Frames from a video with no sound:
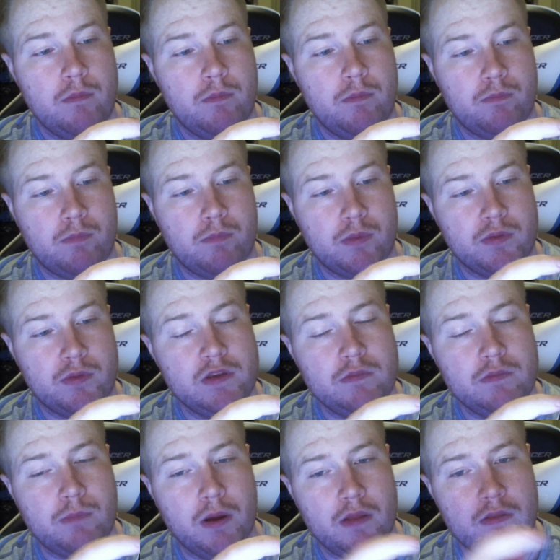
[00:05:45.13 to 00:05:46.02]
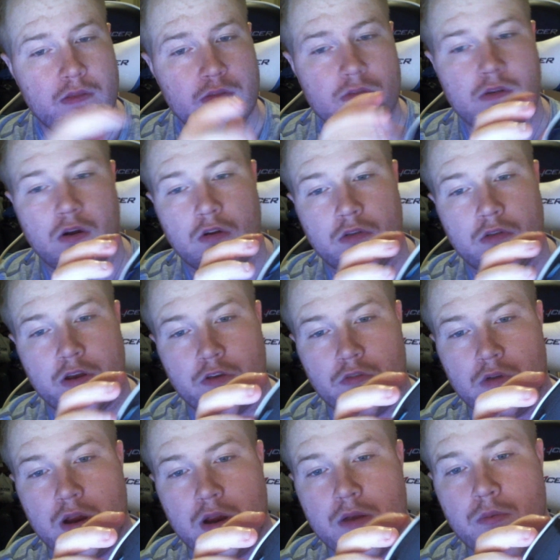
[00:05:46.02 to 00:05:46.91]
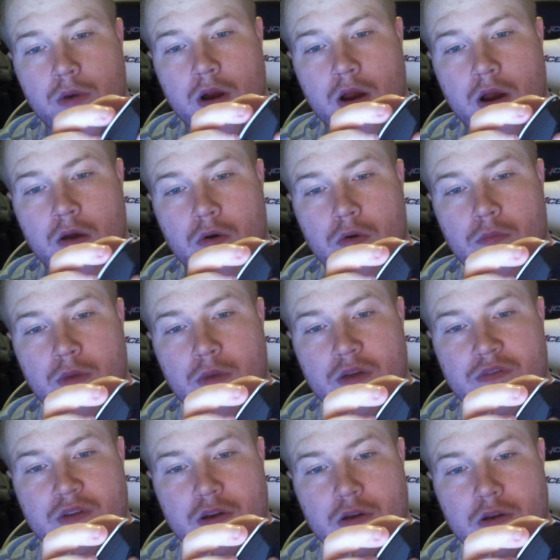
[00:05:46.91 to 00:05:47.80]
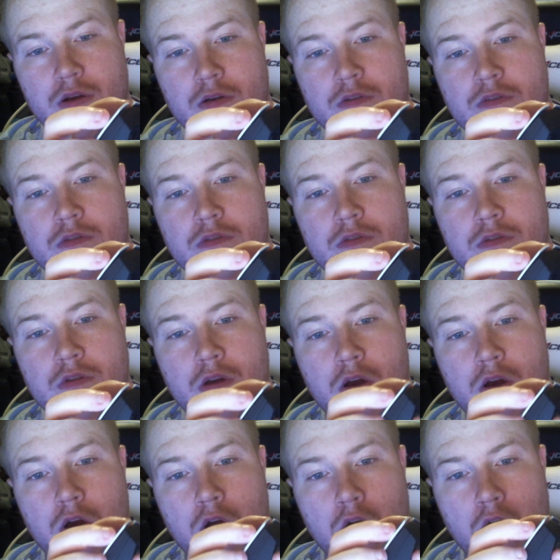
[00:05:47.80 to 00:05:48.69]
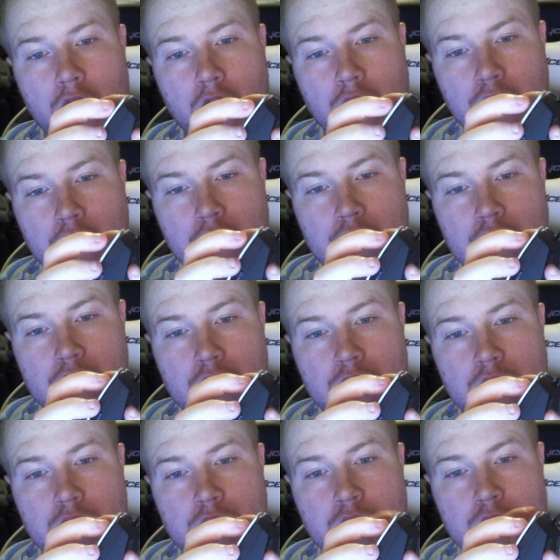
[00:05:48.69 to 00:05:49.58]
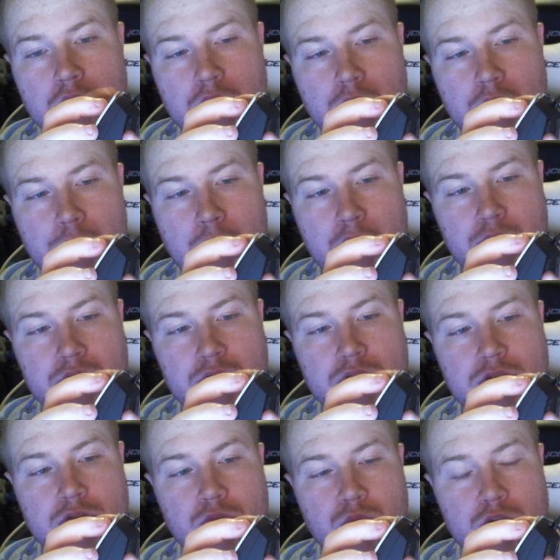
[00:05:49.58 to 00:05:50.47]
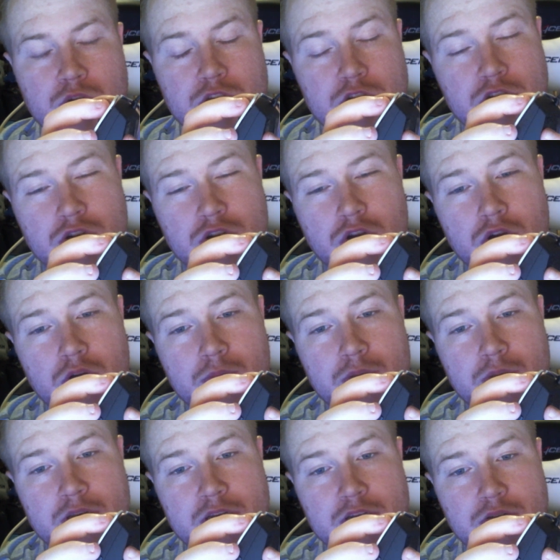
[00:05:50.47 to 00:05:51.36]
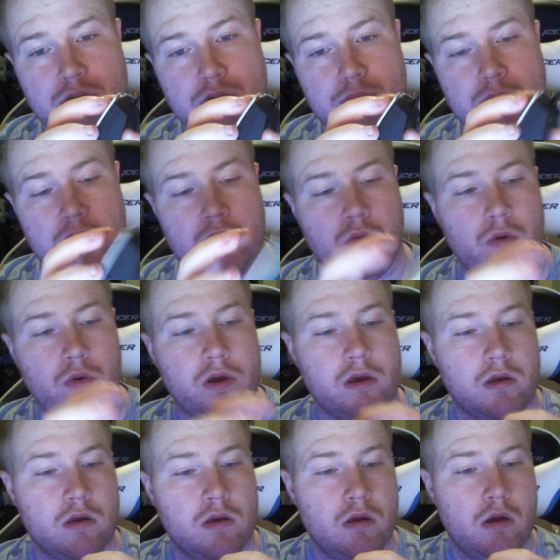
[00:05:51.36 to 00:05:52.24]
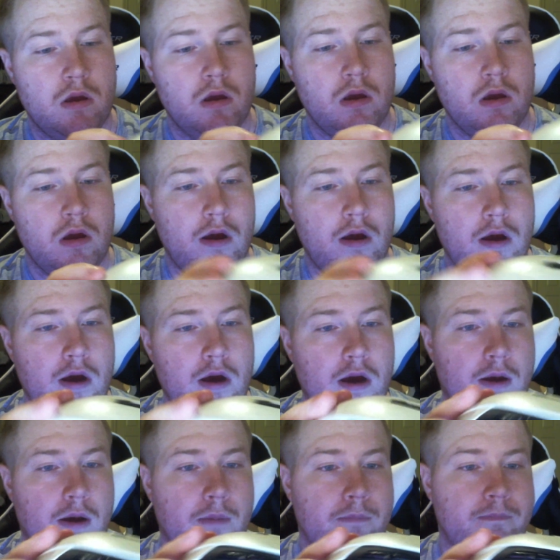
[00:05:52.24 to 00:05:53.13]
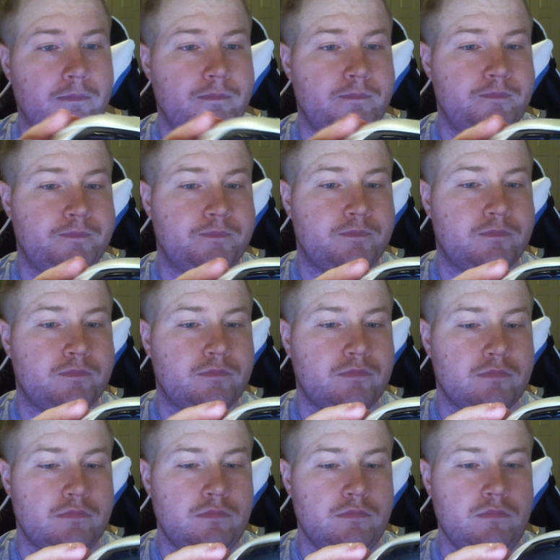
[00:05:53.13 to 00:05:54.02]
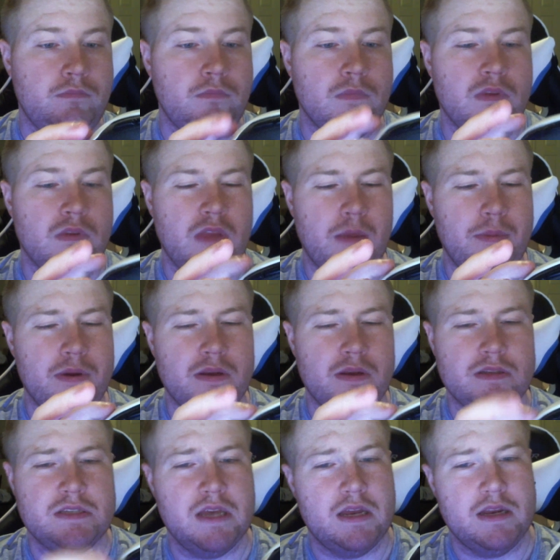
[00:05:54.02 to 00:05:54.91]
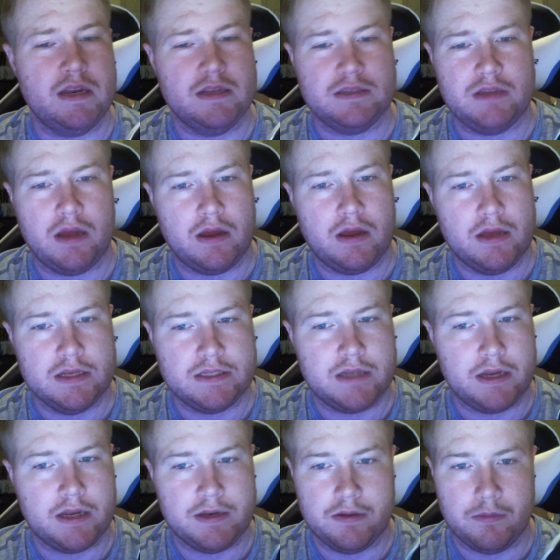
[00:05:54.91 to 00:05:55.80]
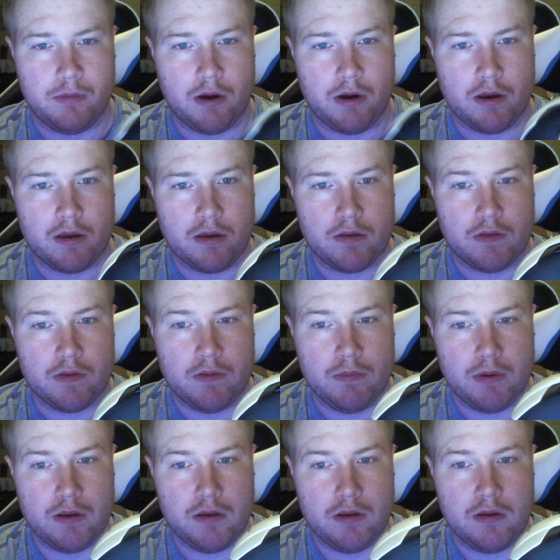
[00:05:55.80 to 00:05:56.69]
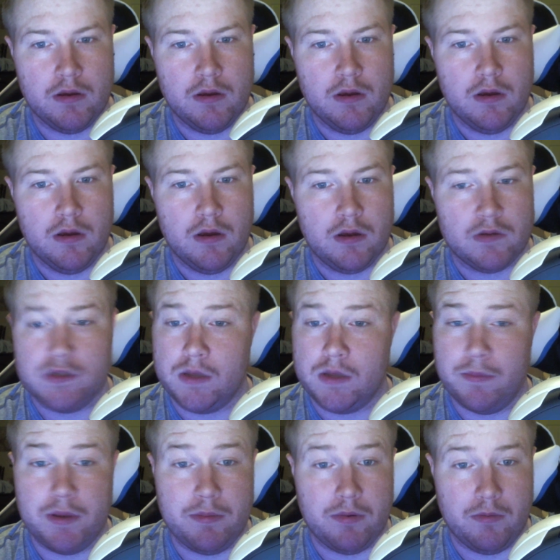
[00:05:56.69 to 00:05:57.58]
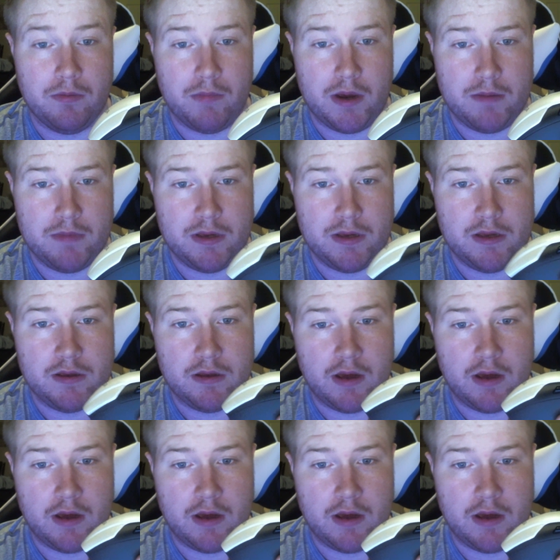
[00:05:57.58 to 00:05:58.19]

But these buttons are like right where I hold my fingers on the mouse, which could potentially be annoying. That being said, it's not deal breaking to me. Some people it might be.